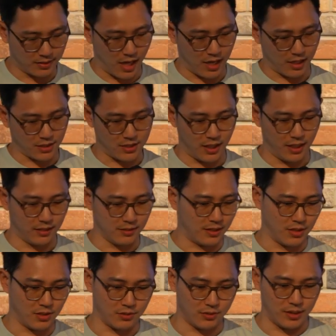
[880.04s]
the Saga chain
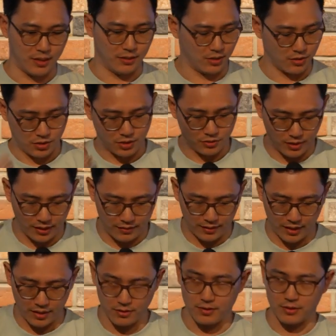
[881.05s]
essentially doesn't do
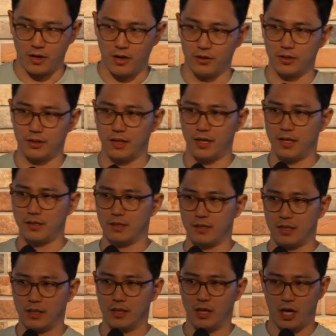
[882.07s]
anything else. All it does
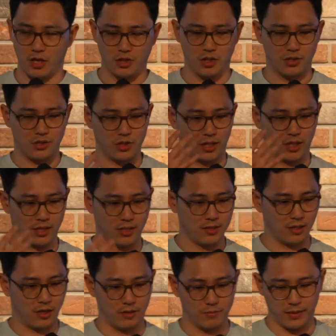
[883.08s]
is it launches
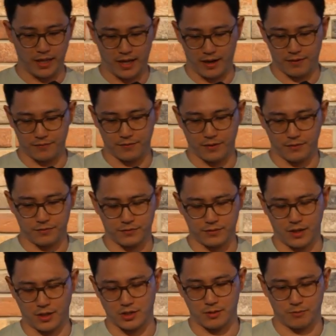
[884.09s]
chains on behalf
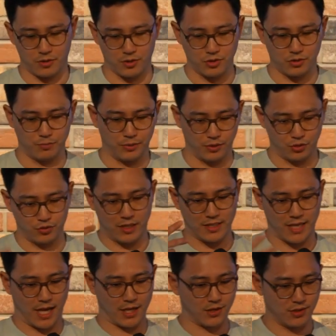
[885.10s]
of customers who put
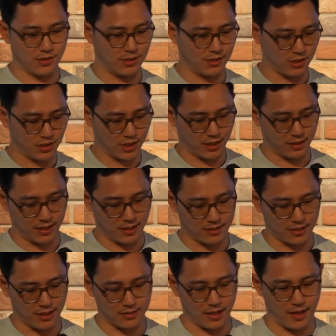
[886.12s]
transactions in the chain that
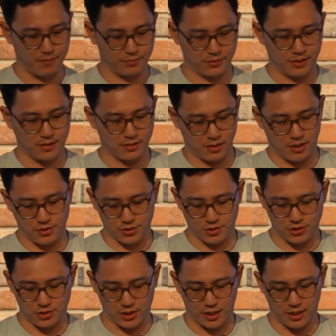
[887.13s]
says, hey, please launch
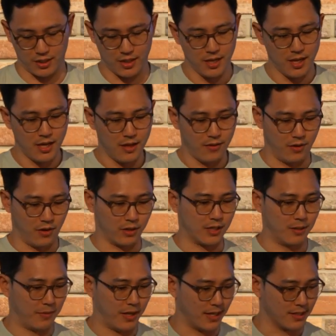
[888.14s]
this chain. There
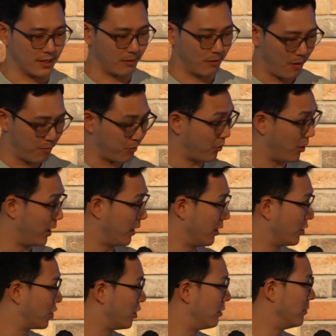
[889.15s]
are commands like
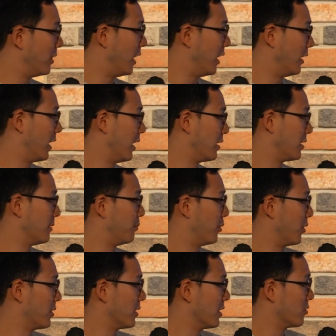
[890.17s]
upgrading and terminating that it
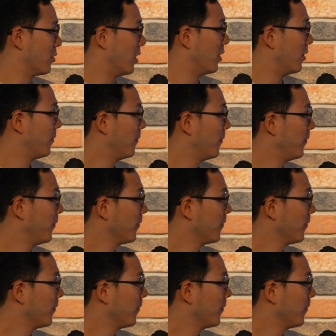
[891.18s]
supports as well.